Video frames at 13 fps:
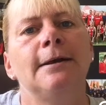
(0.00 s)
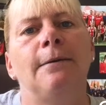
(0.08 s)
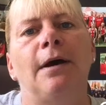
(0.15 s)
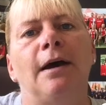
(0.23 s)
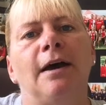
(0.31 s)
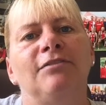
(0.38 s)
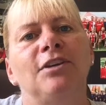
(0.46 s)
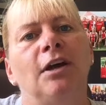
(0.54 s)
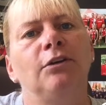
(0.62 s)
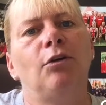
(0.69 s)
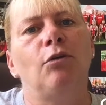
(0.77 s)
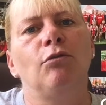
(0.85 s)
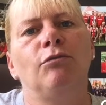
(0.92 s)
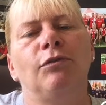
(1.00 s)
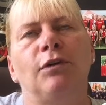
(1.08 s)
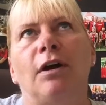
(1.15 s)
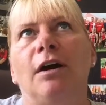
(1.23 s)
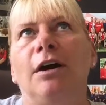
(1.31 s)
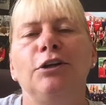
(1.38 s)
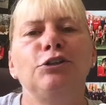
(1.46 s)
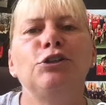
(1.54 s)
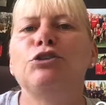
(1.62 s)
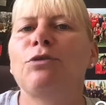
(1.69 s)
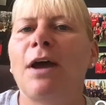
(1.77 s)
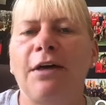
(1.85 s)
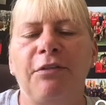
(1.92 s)
I've done over 100
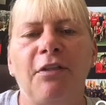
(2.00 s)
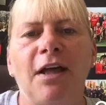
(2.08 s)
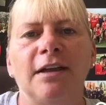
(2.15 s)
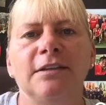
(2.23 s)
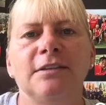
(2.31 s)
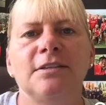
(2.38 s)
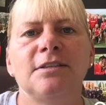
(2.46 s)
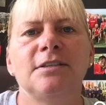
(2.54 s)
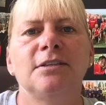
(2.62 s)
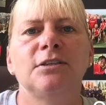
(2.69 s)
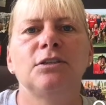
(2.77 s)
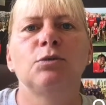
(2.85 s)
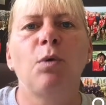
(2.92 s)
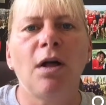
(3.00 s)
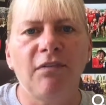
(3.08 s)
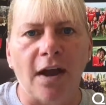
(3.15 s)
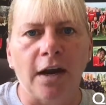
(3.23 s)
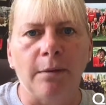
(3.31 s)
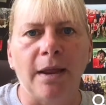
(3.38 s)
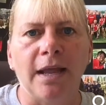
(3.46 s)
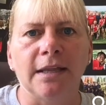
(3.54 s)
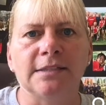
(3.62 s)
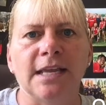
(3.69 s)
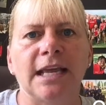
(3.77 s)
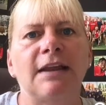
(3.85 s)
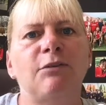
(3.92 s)
triathlons, 12
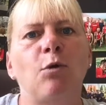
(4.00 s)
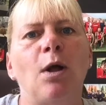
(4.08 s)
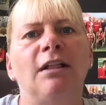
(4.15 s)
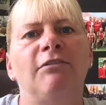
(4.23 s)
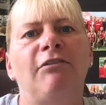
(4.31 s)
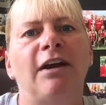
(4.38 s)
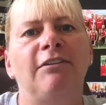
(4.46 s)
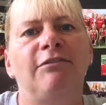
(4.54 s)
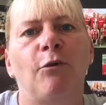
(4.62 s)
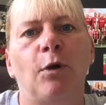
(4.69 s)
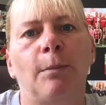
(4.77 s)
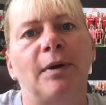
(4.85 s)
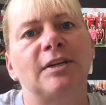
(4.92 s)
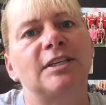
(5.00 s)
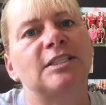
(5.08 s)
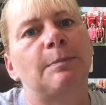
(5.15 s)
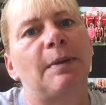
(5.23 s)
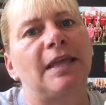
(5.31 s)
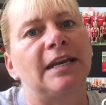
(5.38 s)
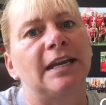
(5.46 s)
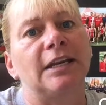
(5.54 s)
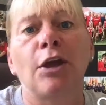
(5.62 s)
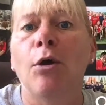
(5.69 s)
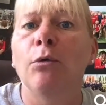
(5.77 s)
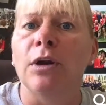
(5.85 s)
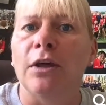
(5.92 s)
Ironmans, and I've qualified for and participated in
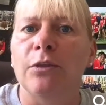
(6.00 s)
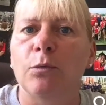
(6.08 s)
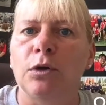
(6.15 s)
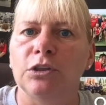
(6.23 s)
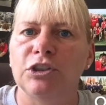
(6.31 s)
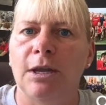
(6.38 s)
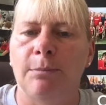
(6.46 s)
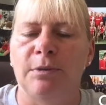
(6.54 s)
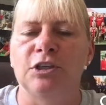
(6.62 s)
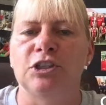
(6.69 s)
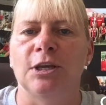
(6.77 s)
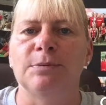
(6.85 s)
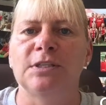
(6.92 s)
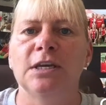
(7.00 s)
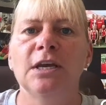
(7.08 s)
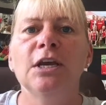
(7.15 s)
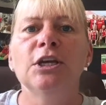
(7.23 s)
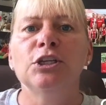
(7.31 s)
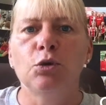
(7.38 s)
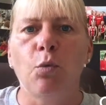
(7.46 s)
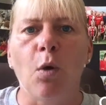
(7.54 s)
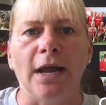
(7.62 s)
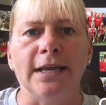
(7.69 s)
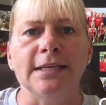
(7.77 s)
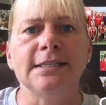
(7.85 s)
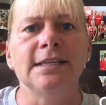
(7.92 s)
Kona, the World Championships,
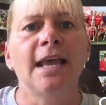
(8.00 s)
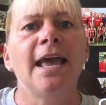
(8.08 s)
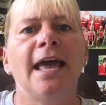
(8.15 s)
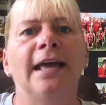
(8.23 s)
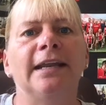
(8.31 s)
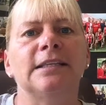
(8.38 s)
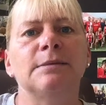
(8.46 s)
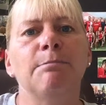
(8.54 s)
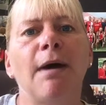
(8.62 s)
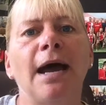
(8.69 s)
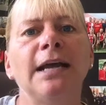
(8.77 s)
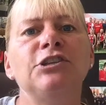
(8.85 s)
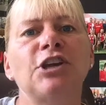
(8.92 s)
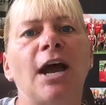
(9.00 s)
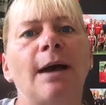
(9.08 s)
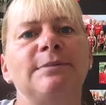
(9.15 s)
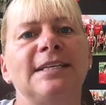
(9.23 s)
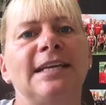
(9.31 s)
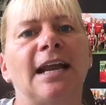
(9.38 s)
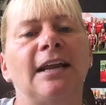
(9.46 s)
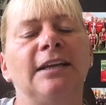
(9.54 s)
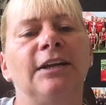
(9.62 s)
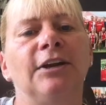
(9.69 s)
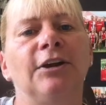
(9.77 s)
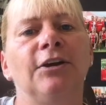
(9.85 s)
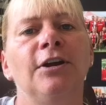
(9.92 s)
twice. And it's my job to get on
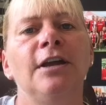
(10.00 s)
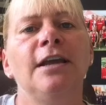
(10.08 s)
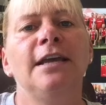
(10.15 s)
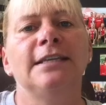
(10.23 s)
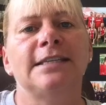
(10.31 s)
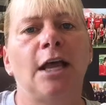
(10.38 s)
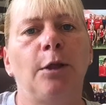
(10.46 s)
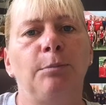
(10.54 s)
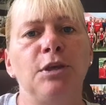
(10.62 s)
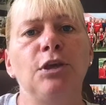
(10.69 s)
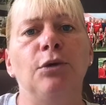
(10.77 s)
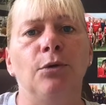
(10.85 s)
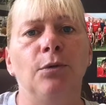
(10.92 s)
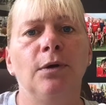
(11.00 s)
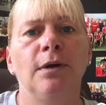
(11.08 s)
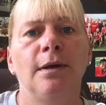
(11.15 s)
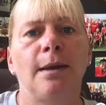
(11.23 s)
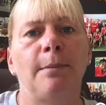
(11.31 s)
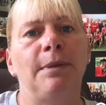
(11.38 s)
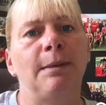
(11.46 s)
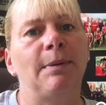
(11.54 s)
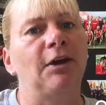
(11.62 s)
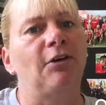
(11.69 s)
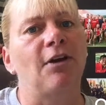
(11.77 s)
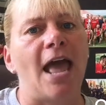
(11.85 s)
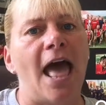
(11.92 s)
here to help you be a
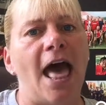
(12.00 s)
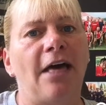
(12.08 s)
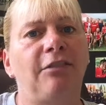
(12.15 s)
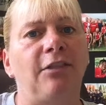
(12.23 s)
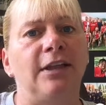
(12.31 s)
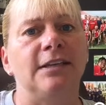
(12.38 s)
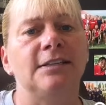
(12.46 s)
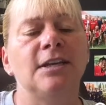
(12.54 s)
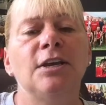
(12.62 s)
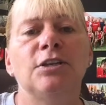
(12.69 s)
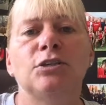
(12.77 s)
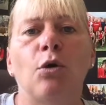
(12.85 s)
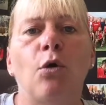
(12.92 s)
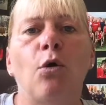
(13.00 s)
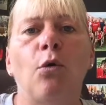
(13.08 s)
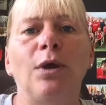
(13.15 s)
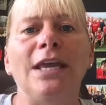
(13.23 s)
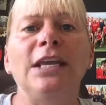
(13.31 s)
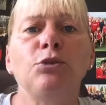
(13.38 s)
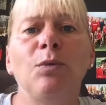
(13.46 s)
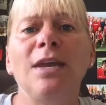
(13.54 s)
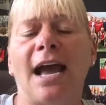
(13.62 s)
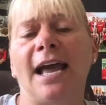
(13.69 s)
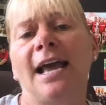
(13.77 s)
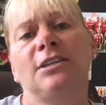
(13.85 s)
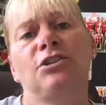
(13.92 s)
better athlete. So each
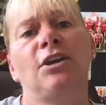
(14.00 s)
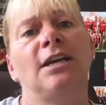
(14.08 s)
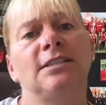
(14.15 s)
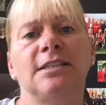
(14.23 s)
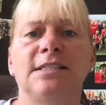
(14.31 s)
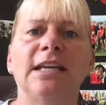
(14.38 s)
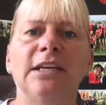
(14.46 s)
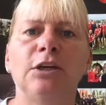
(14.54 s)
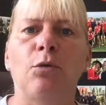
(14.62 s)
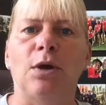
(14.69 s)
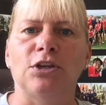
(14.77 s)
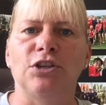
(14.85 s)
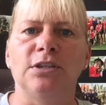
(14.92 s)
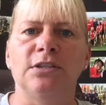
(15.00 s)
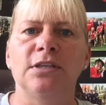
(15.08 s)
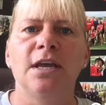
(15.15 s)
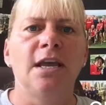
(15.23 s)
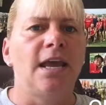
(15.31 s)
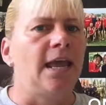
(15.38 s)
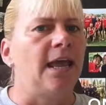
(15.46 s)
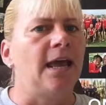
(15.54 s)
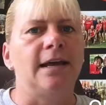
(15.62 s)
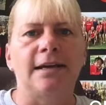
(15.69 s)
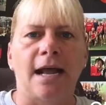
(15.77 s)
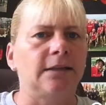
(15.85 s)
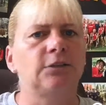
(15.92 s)
week I ask you guys to send in questions
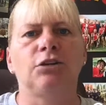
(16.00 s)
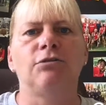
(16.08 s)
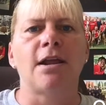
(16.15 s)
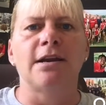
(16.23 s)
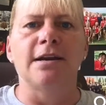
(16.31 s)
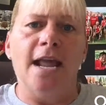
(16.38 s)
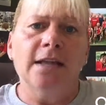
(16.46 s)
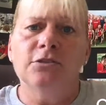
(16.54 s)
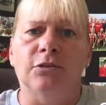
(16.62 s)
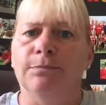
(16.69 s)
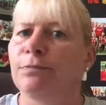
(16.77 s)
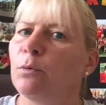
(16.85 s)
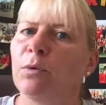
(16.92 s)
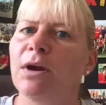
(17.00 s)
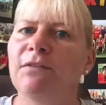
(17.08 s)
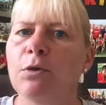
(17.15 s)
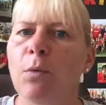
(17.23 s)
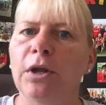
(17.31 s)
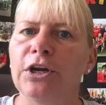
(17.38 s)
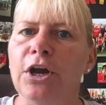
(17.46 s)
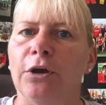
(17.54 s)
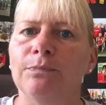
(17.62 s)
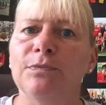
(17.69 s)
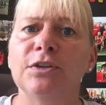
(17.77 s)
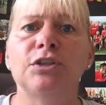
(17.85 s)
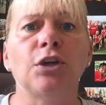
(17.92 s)
and I'll turn around and answer them, whatever you want to
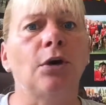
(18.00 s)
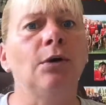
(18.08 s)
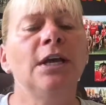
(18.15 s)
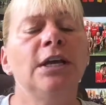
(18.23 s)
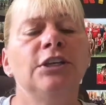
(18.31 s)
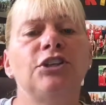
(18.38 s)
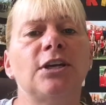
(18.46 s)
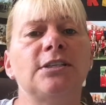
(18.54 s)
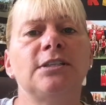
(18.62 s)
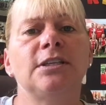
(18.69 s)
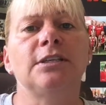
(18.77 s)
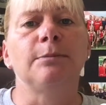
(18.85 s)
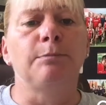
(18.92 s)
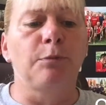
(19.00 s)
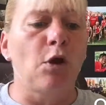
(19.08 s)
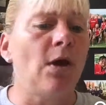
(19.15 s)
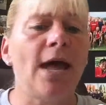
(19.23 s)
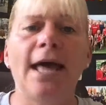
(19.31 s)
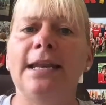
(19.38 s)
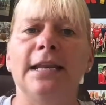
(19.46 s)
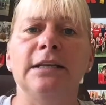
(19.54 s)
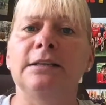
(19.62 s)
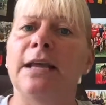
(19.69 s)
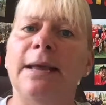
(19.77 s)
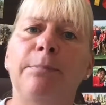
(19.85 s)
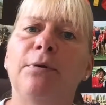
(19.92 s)
know. So just go ahead
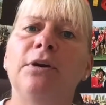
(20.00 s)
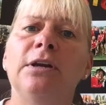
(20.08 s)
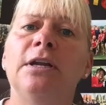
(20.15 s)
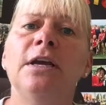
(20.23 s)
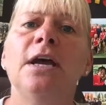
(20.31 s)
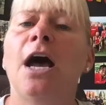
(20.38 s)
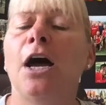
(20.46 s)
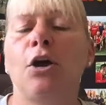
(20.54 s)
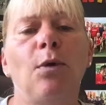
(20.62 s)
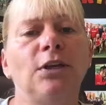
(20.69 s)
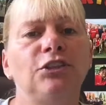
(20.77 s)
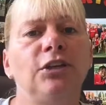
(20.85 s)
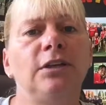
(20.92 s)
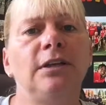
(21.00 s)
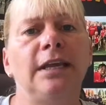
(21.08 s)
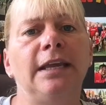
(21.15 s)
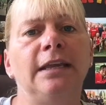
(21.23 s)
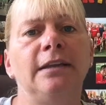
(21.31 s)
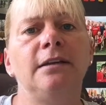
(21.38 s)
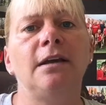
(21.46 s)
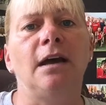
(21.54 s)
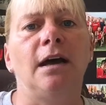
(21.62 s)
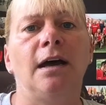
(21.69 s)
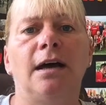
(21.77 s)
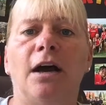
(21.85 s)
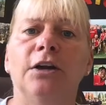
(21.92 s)
and put in a question in
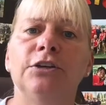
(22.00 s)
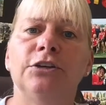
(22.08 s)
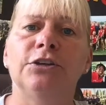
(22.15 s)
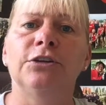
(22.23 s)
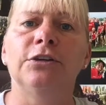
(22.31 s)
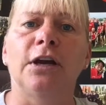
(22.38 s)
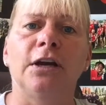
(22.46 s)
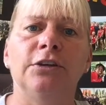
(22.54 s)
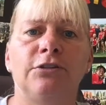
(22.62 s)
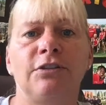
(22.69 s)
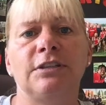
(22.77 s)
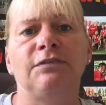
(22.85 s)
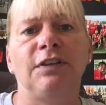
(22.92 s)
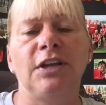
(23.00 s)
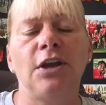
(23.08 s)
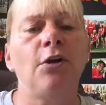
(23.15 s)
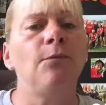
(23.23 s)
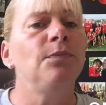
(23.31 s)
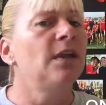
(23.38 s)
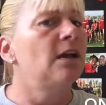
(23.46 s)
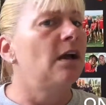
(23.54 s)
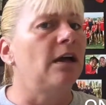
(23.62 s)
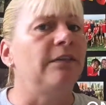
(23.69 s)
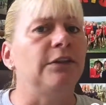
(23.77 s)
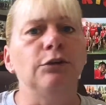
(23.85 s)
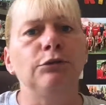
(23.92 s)
under this video
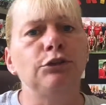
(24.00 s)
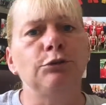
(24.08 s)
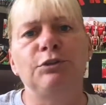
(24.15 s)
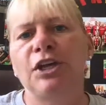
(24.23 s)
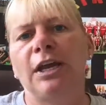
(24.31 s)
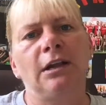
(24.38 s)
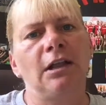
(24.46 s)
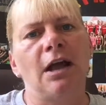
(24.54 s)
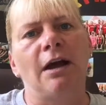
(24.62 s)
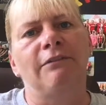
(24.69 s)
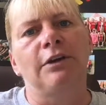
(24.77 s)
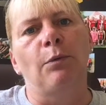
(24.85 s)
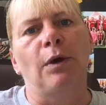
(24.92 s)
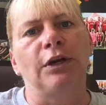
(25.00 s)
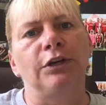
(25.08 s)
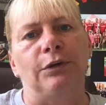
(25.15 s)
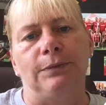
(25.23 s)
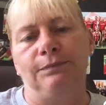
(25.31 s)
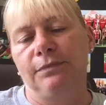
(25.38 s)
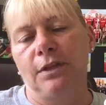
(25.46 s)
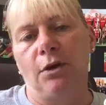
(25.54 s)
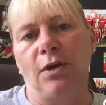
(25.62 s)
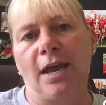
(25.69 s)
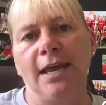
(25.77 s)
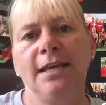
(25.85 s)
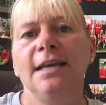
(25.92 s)
on the YouTube channel, however you want to do it.
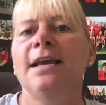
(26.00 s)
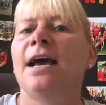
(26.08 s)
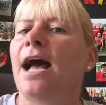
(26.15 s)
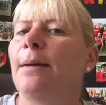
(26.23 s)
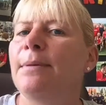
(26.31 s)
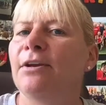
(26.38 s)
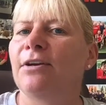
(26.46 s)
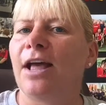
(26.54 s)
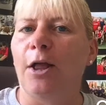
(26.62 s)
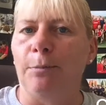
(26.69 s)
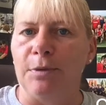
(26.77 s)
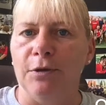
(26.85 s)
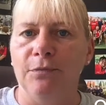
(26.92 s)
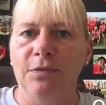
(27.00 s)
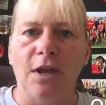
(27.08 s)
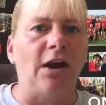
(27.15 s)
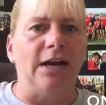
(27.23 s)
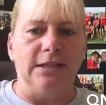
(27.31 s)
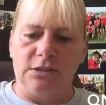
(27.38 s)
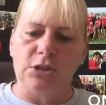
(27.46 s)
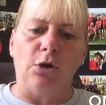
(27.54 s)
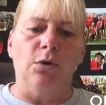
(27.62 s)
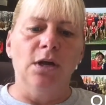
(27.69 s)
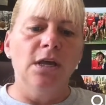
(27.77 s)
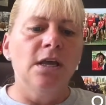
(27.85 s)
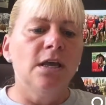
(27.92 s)
Okay? I'm here to help you. All right,
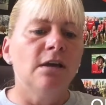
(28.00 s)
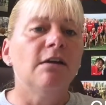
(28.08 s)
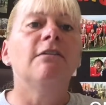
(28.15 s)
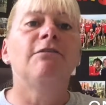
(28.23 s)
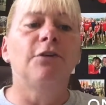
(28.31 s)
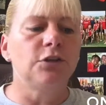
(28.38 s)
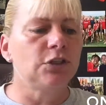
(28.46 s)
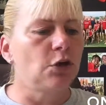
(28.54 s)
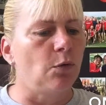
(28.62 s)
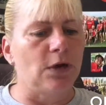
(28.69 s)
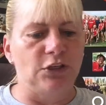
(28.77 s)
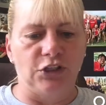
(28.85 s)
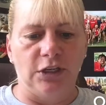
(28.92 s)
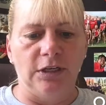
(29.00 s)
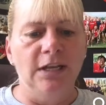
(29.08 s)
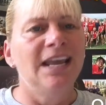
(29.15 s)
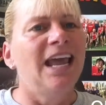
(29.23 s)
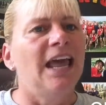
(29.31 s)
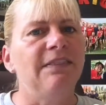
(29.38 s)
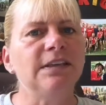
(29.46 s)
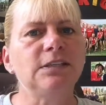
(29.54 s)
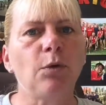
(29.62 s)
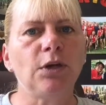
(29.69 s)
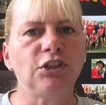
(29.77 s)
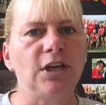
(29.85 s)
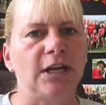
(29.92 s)
so first question, and this
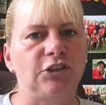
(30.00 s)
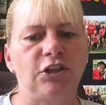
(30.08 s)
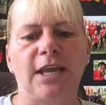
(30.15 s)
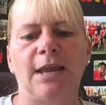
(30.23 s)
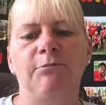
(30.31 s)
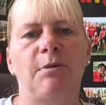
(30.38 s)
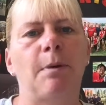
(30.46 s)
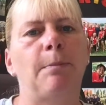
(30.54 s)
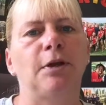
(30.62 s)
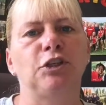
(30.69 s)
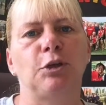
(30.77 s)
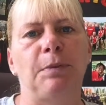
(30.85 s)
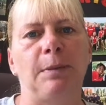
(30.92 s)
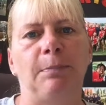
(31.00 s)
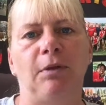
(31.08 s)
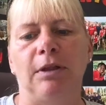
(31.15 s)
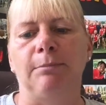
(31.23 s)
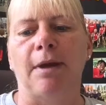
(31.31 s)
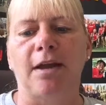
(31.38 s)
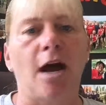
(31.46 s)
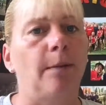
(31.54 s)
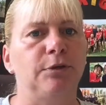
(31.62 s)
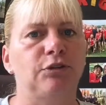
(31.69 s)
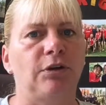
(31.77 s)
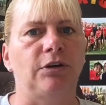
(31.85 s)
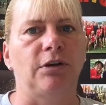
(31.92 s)
question actually came from a bunch of people in my
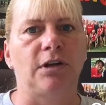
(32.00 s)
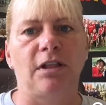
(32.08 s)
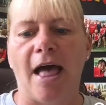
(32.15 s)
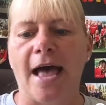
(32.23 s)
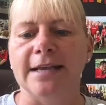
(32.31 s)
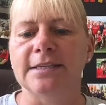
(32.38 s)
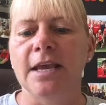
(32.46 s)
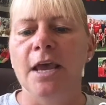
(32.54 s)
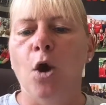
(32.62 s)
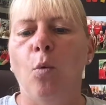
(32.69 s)
CompuTrainer class.